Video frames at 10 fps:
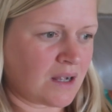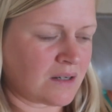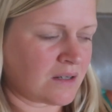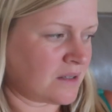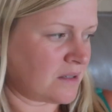
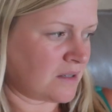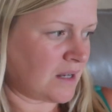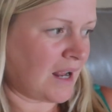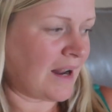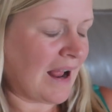and
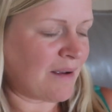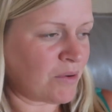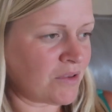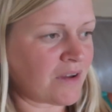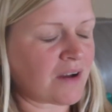
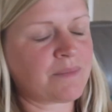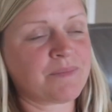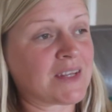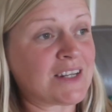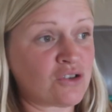I'm on the,
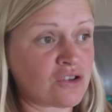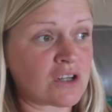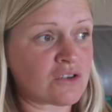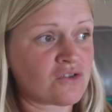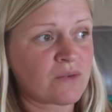it
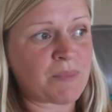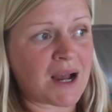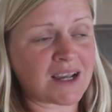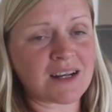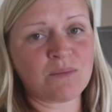just
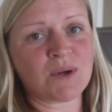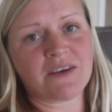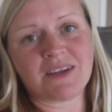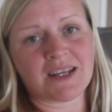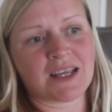packing and
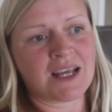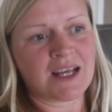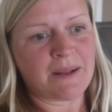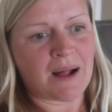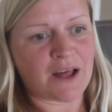whatever, like
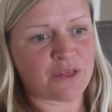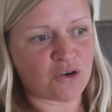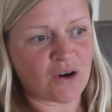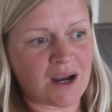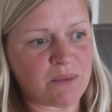I
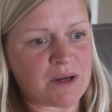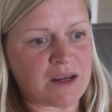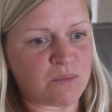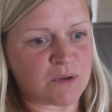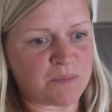thought
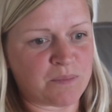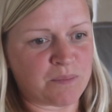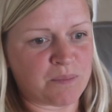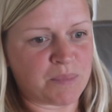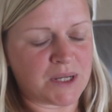I would
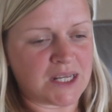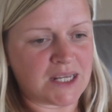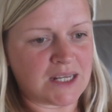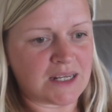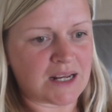
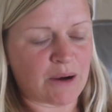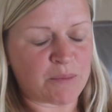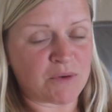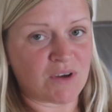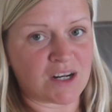be
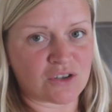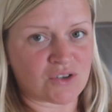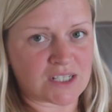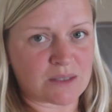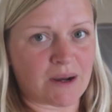really
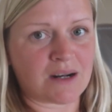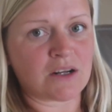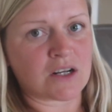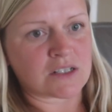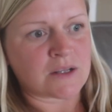stressed about
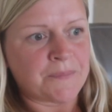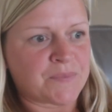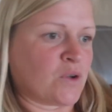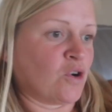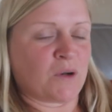it because
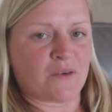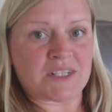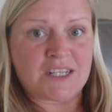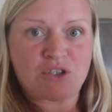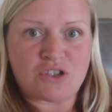normally
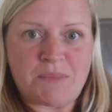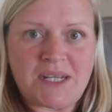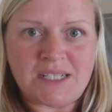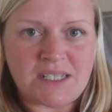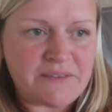obviously it's just
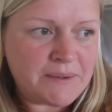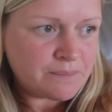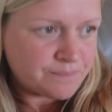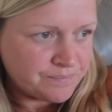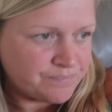me and
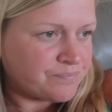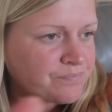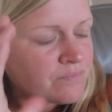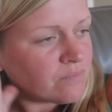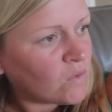Stephen.
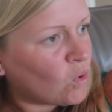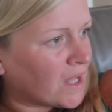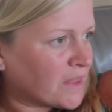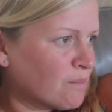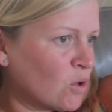
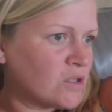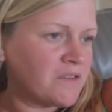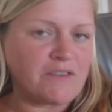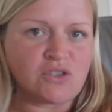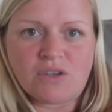Like the most
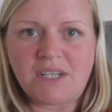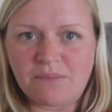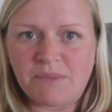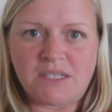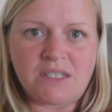I've ever done
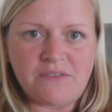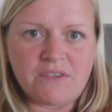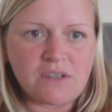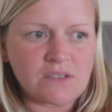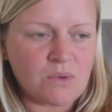is me,
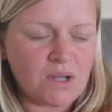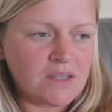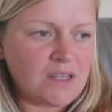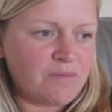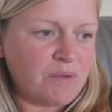Stephen and
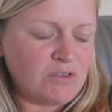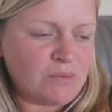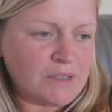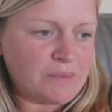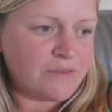Squirt that I've been
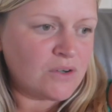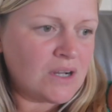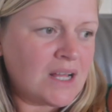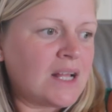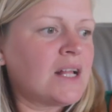responsible
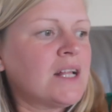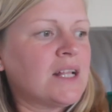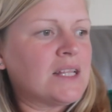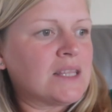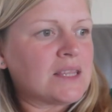for.
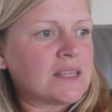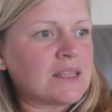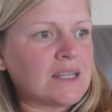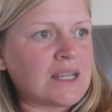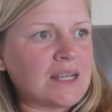
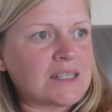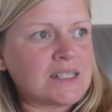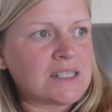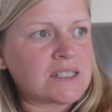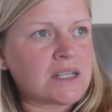Like
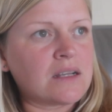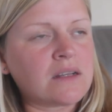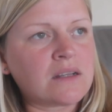this is,